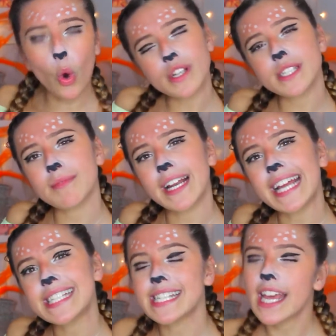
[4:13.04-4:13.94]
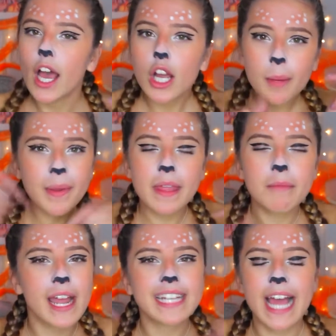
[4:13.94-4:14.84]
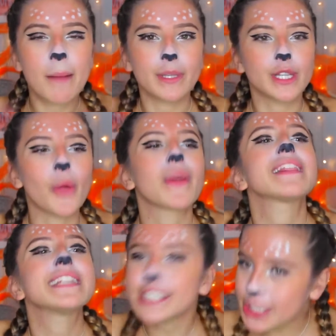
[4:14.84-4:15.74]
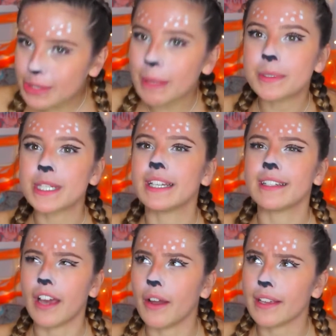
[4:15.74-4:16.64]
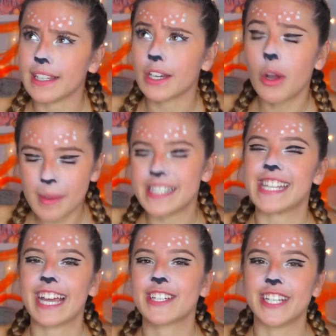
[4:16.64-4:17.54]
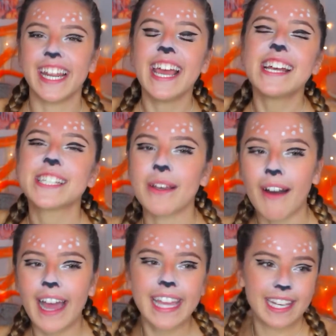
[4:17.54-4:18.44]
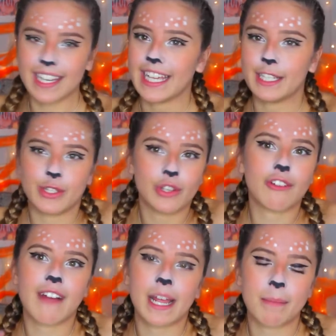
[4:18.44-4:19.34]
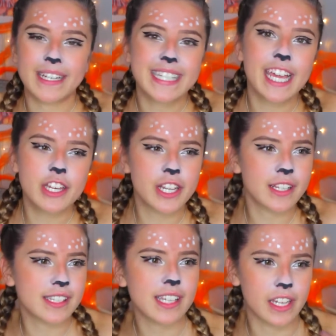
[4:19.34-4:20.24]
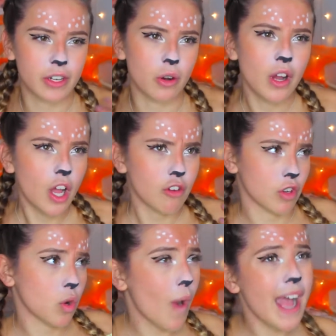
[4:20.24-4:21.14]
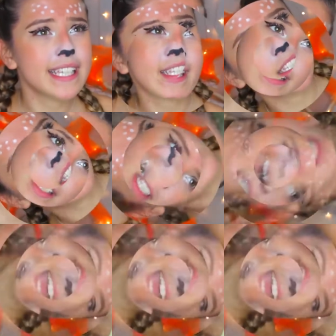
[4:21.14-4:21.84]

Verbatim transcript: autumn related, comment them right down below in the description, no, in the comment section so I can like do your recommendations and your requests.